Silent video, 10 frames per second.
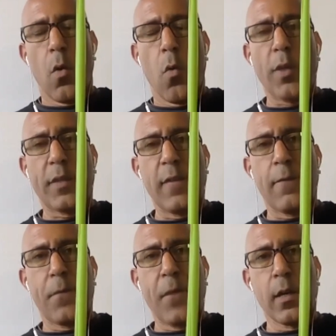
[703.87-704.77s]
what they
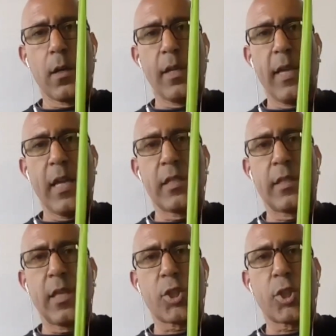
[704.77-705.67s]
feel is
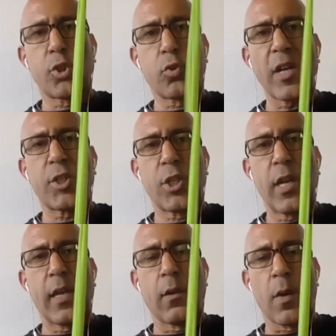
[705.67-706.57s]
the
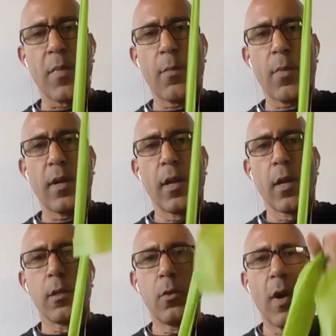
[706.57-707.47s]
stretching. Remember,
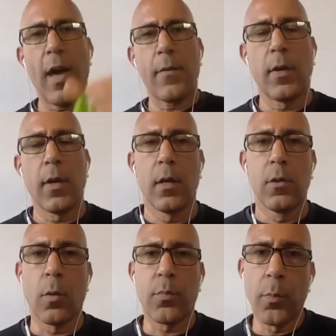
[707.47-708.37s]
you have
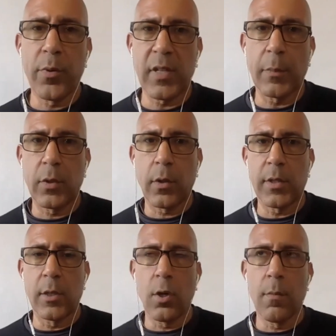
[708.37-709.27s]
your
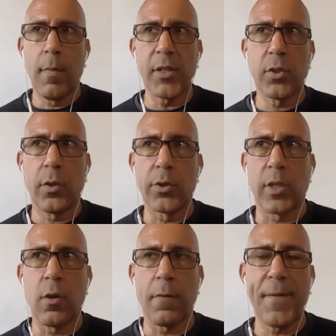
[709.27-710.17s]
proprioceptors and your muscles
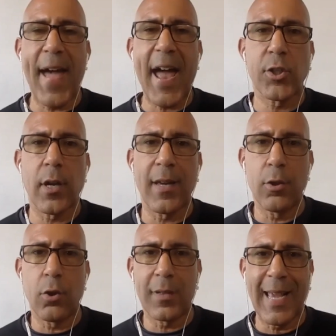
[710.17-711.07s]
and your fascia
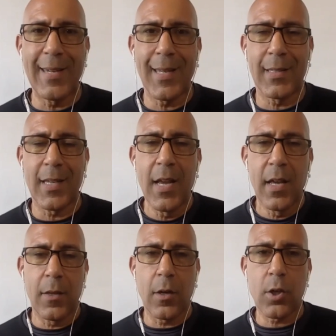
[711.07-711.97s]
and your tendons.
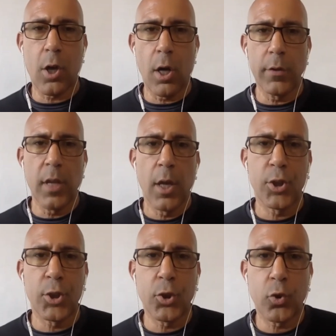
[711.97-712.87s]
They're called
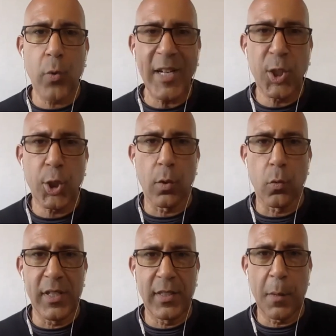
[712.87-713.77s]
stretch
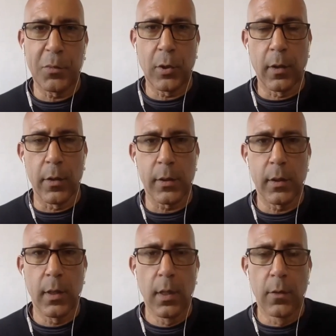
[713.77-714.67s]

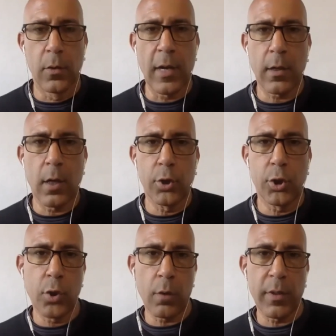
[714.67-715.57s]
receptors. They're not called
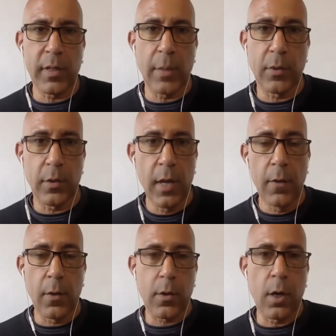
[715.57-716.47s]
short receptors,
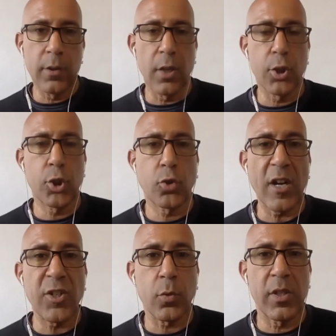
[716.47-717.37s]
they're called
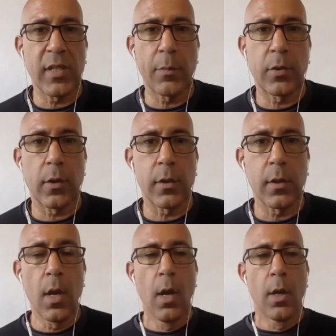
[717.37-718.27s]
stretch receptors.
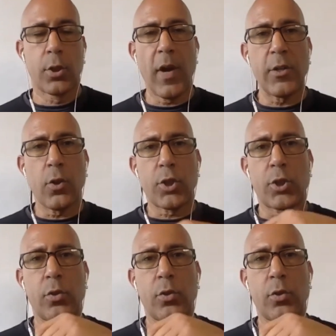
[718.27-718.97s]
So as you're